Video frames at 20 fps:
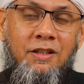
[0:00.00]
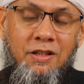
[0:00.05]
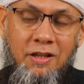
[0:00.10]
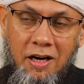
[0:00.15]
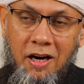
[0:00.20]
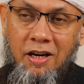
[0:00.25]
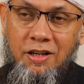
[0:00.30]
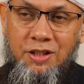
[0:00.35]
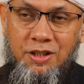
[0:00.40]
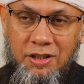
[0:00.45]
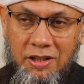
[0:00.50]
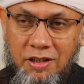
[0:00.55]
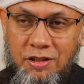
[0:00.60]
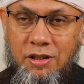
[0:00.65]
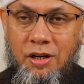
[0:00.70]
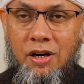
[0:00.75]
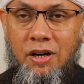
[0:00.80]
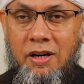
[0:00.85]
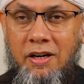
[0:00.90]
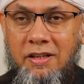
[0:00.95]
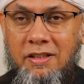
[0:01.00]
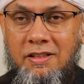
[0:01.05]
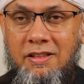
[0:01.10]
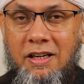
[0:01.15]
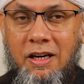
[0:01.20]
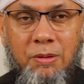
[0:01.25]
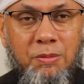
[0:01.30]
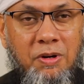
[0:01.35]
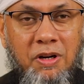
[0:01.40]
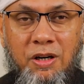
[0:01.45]
Hajj is
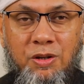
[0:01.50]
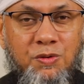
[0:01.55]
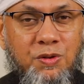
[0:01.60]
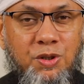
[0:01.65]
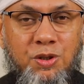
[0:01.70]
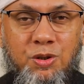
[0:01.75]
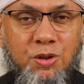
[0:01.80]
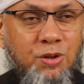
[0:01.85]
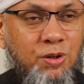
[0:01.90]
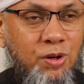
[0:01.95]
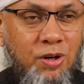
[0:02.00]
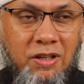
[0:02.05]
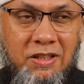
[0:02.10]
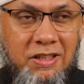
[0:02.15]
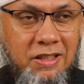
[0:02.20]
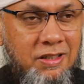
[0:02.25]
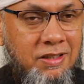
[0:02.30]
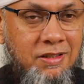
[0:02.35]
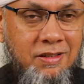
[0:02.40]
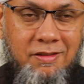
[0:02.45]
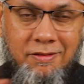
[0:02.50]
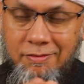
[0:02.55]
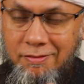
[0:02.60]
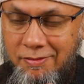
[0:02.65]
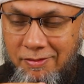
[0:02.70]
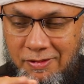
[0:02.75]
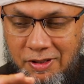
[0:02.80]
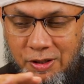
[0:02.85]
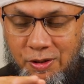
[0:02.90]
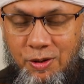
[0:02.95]
hard. I mean, we should not just
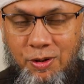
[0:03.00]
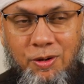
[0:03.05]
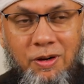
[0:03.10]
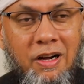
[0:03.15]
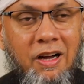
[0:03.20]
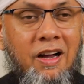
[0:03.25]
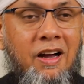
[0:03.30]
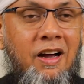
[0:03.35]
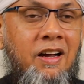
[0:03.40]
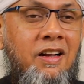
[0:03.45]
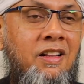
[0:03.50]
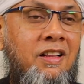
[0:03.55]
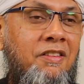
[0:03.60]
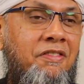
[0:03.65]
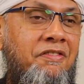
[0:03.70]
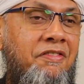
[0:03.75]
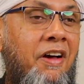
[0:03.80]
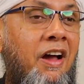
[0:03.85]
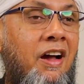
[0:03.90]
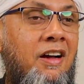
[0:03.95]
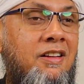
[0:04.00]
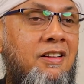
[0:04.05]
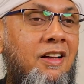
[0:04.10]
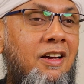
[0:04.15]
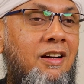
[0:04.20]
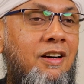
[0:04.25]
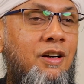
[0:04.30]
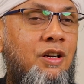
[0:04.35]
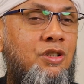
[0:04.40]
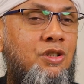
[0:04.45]
hide the fact
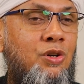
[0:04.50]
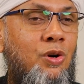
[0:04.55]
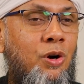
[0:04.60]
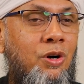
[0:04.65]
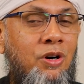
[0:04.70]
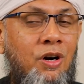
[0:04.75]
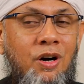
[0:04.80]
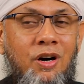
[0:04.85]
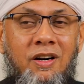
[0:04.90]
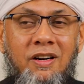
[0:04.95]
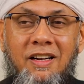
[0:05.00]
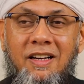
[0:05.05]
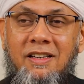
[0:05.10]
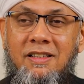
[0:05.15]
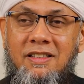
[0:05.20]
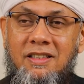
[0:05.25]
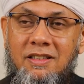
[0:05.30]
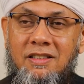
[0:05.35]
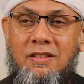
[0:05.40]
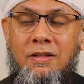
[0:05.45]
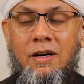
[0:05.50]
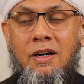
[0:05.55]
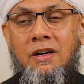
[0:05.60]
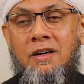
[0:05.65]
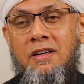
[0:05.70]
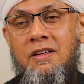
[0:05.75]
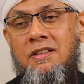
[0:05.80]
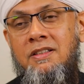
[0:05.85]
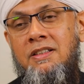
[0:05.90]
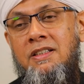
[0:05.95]
that it is not hard. It is hard.